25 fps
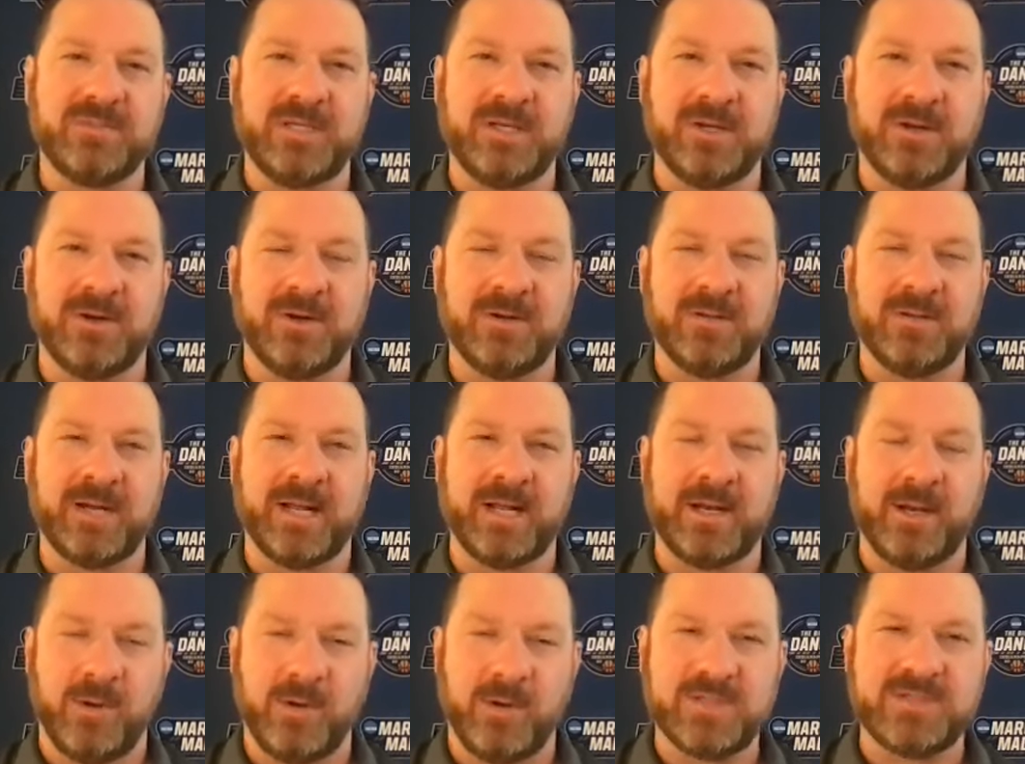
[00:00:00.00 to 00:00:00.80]
You know, I mean,
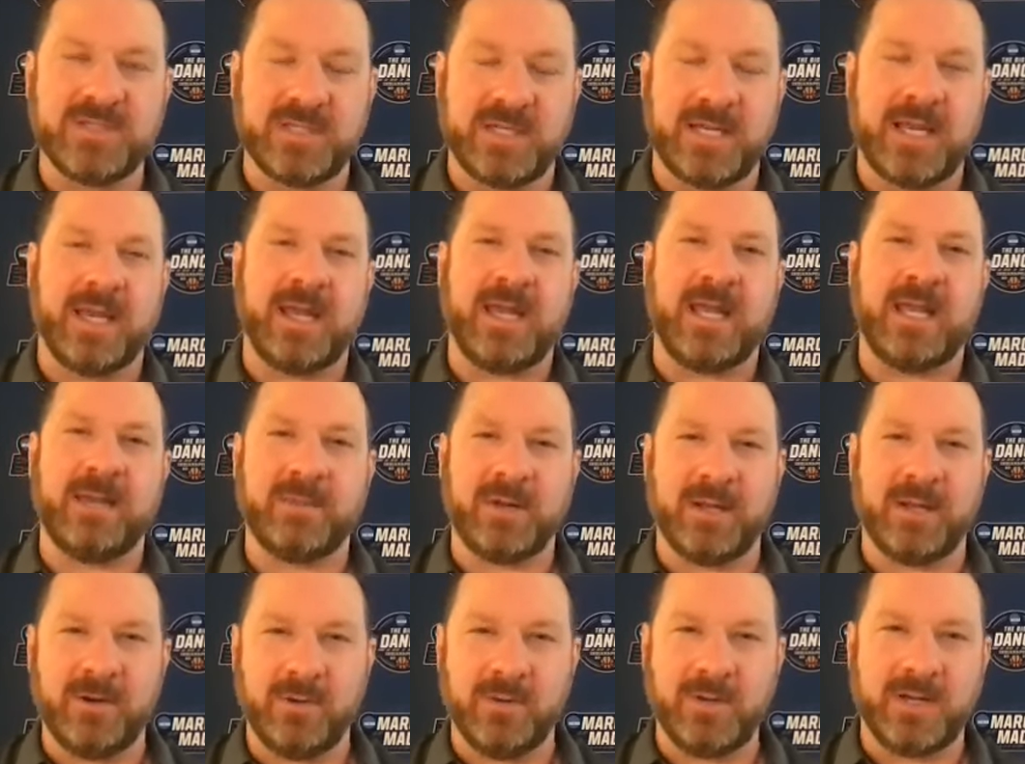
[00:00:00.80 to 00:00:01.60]
I know it's a game.
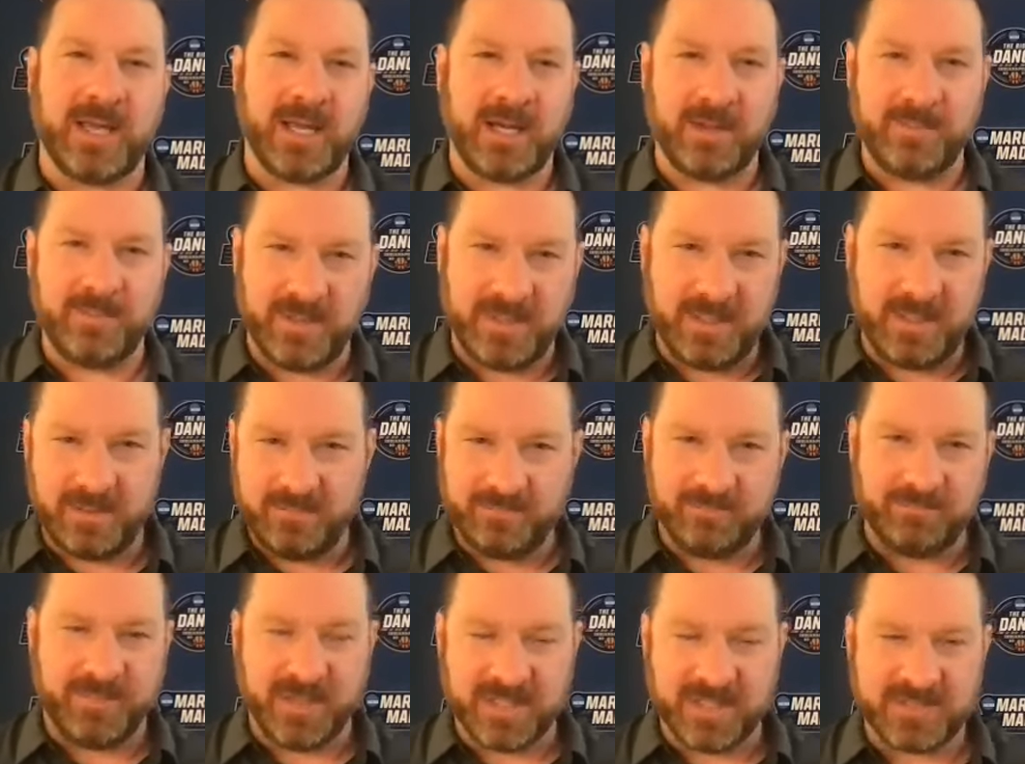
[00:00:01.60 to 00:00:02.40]
I know we got to be
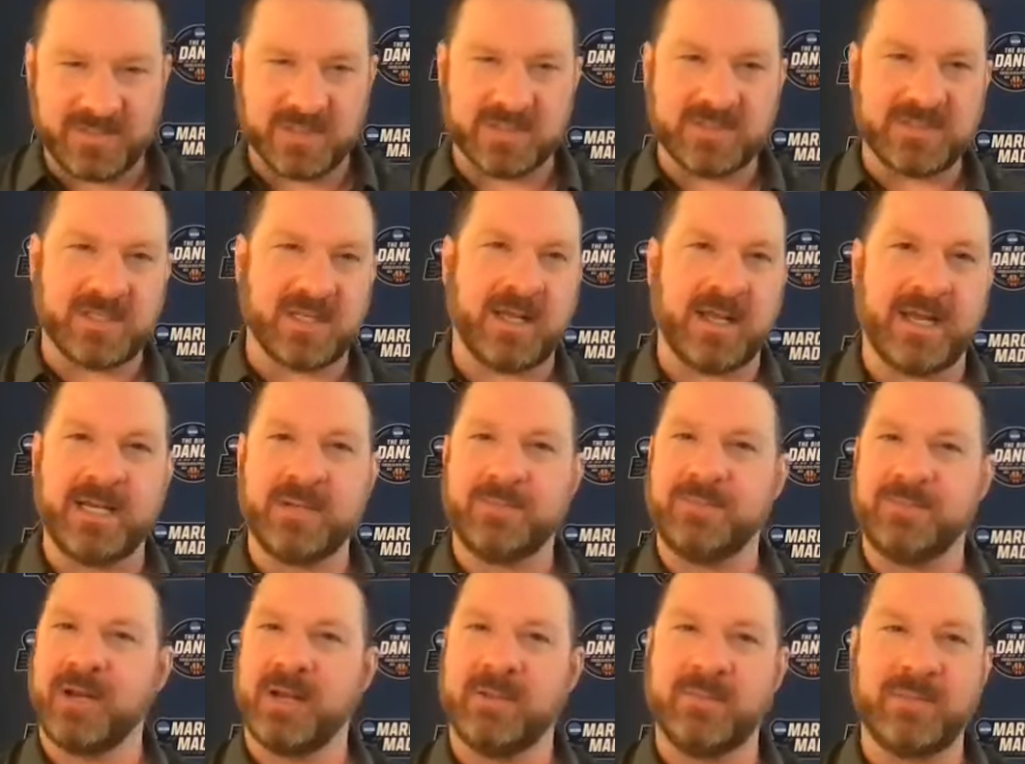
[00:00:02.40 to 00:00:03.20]

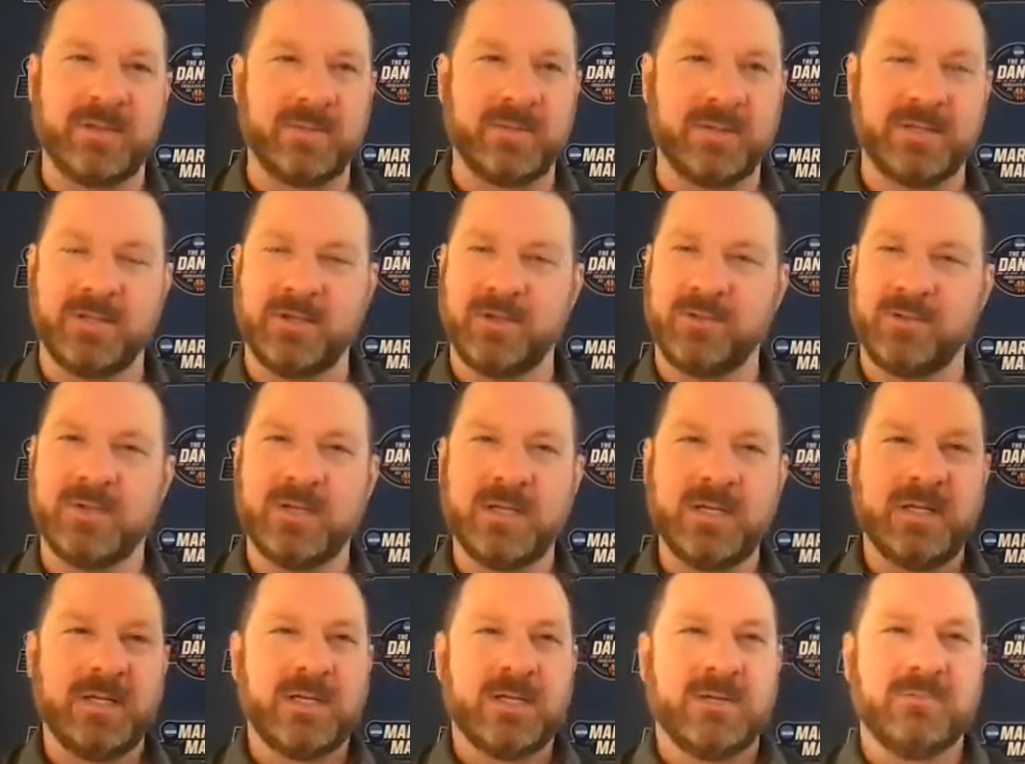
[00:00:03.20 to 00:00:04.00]
businesslike, but I mean, dude,
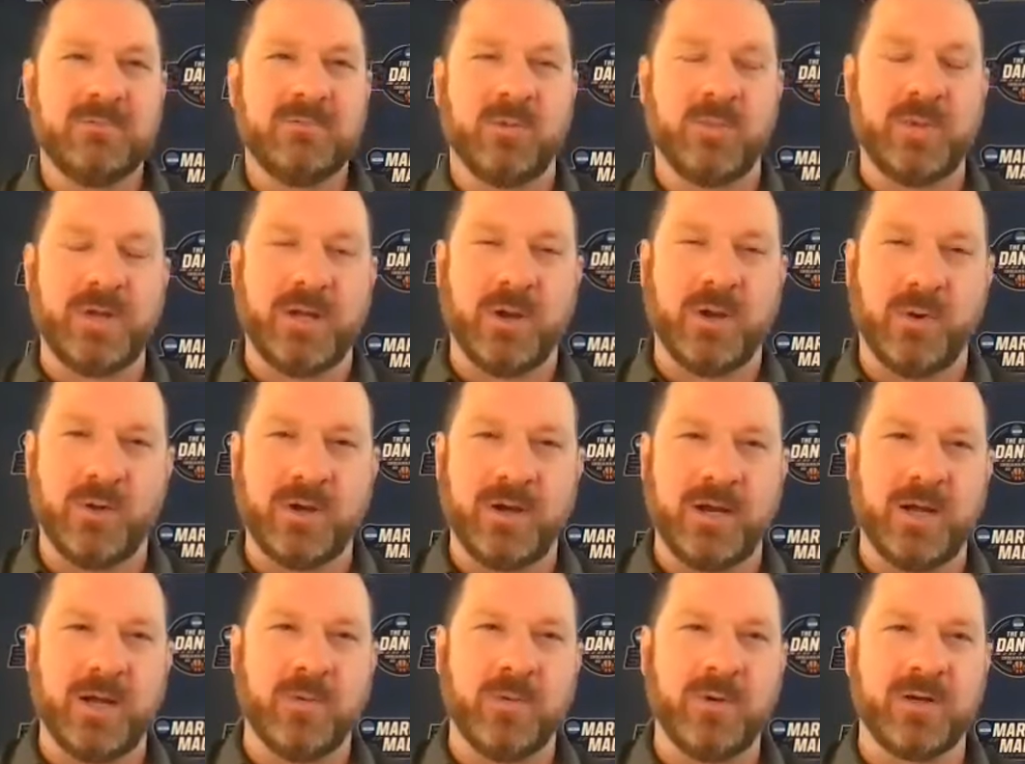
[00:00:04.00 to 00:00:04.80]
when we go in
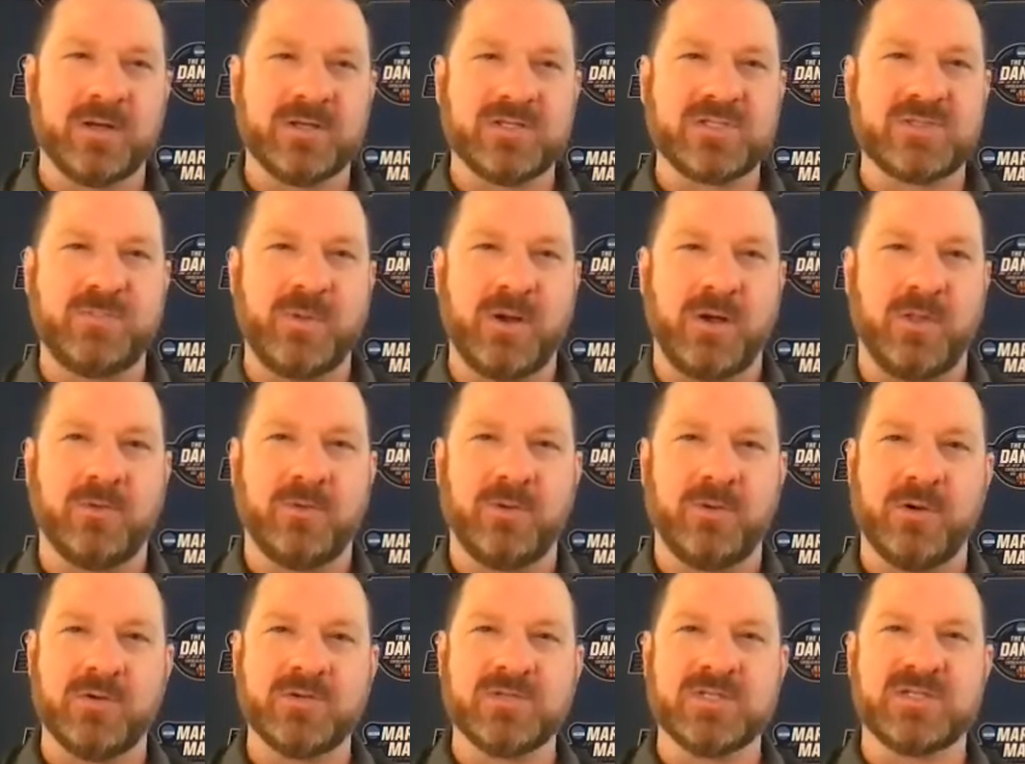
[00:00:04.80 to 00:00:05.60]
there, we're going to smell the
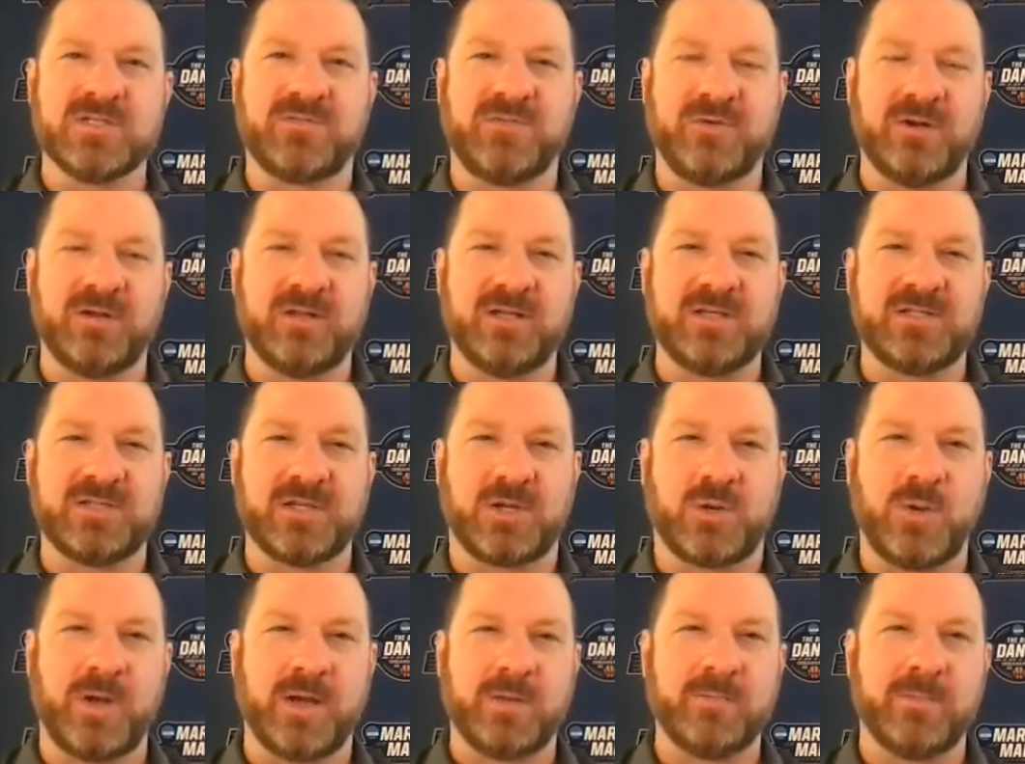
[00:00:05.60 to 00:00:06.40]
roses for at least
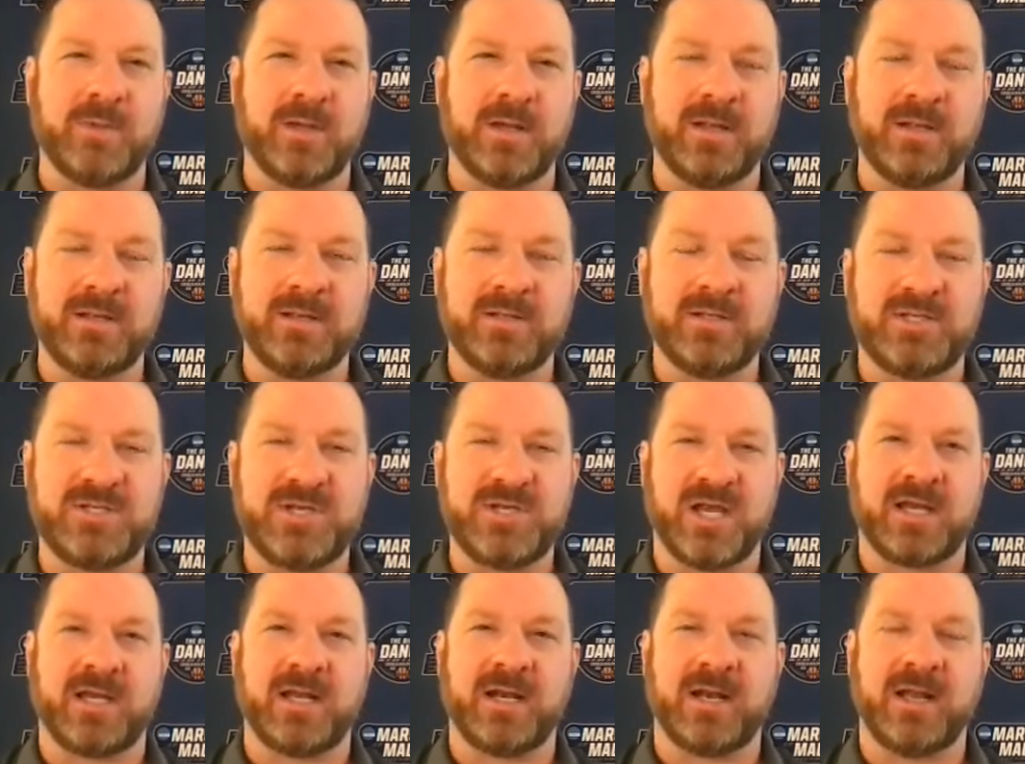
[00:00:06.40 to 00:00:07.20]
a quick minute and
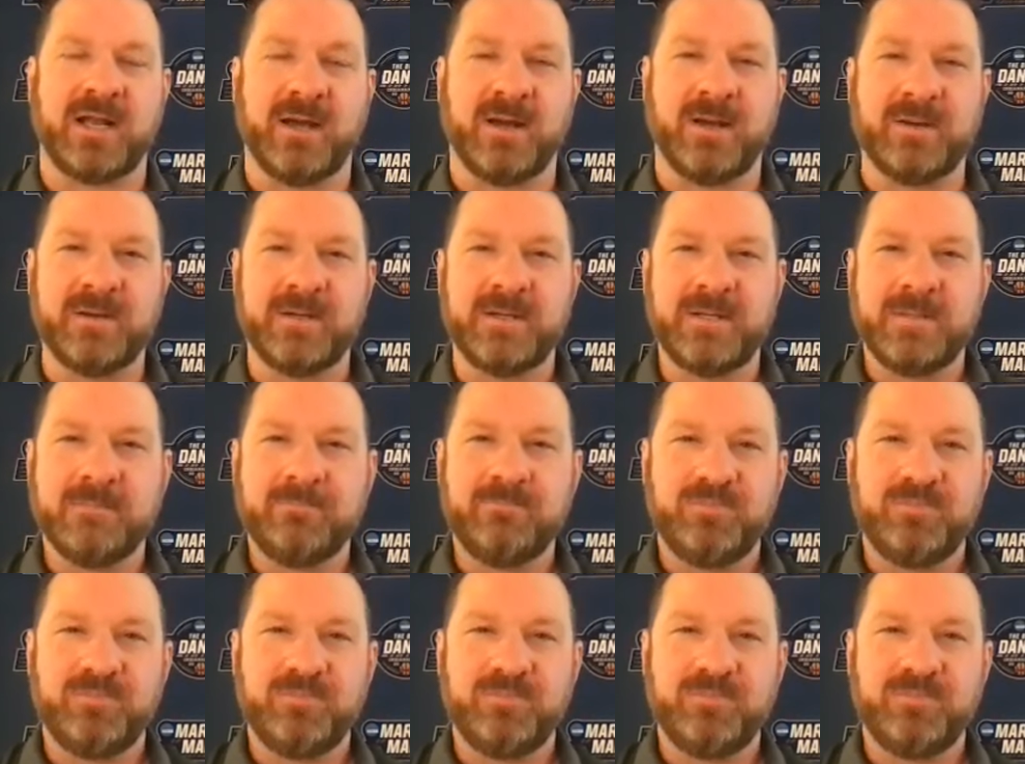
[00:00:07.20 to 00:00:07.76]
check it out.